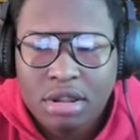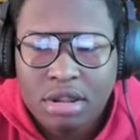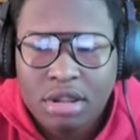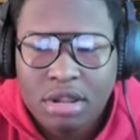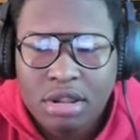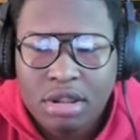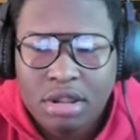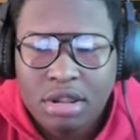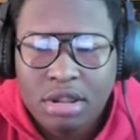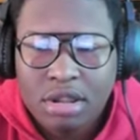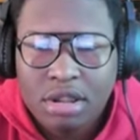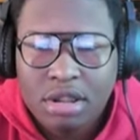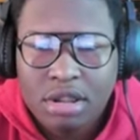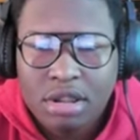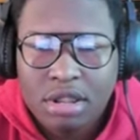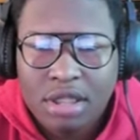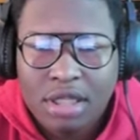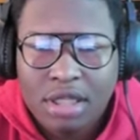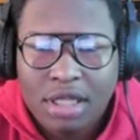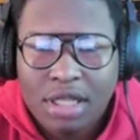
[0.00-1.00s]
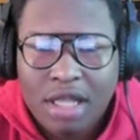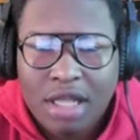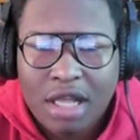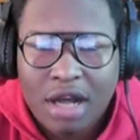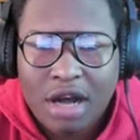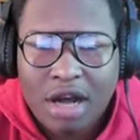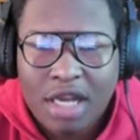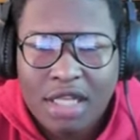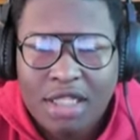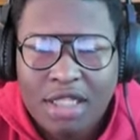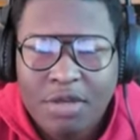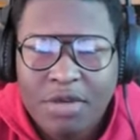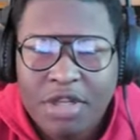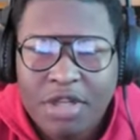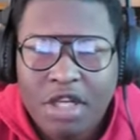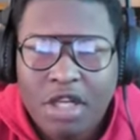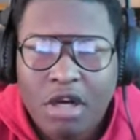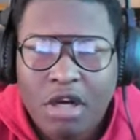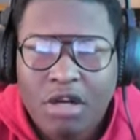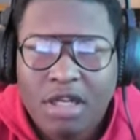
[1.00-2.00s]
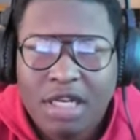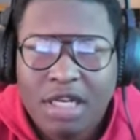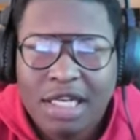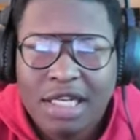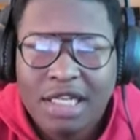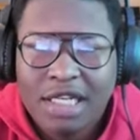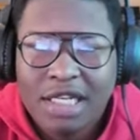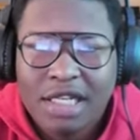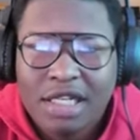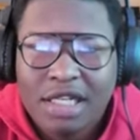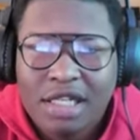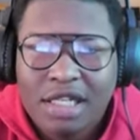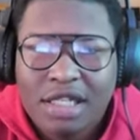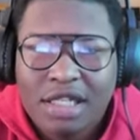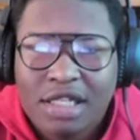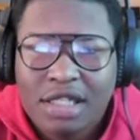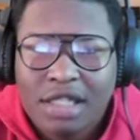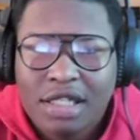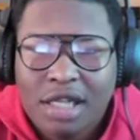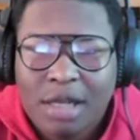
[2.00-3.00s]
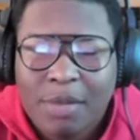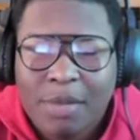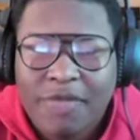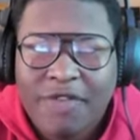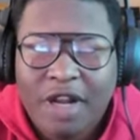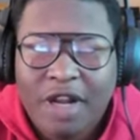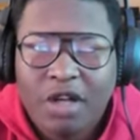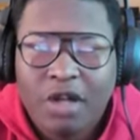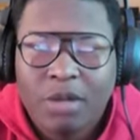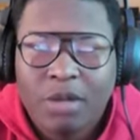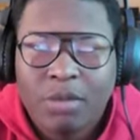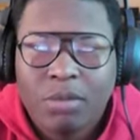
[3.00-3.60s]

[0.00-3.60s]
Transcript: All right. Think right, that's where you go. Done. You follow him.